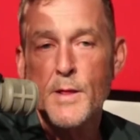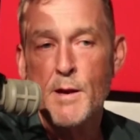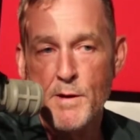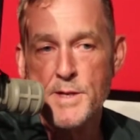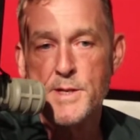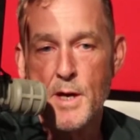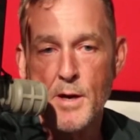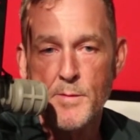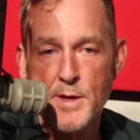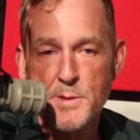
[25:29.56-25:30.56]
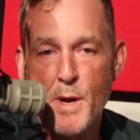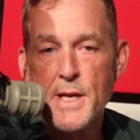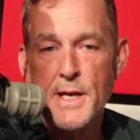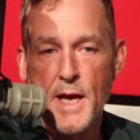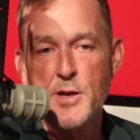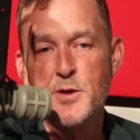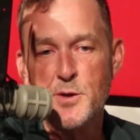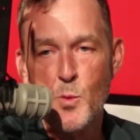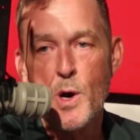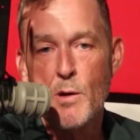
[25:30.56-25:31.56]
There's many
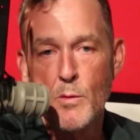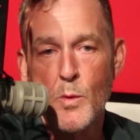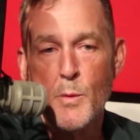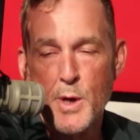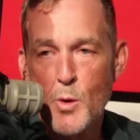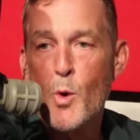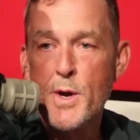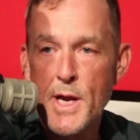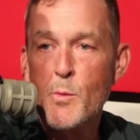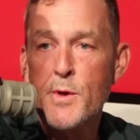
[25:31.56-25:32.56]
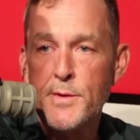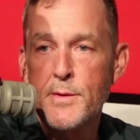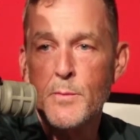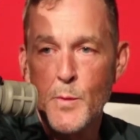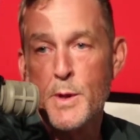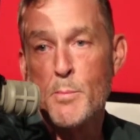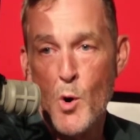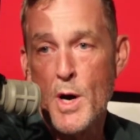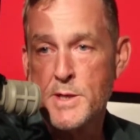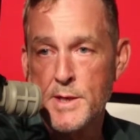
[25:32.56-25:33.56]
occasions where we coordinate with the
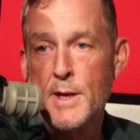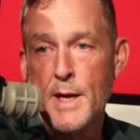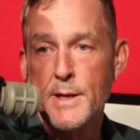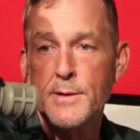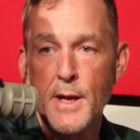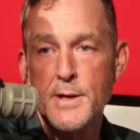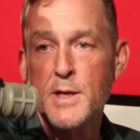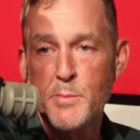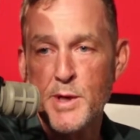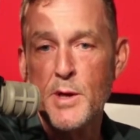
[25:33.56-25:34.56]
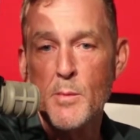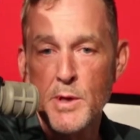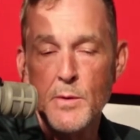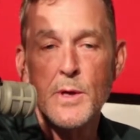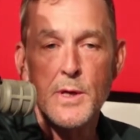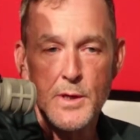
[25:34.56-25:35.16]
parks and DPW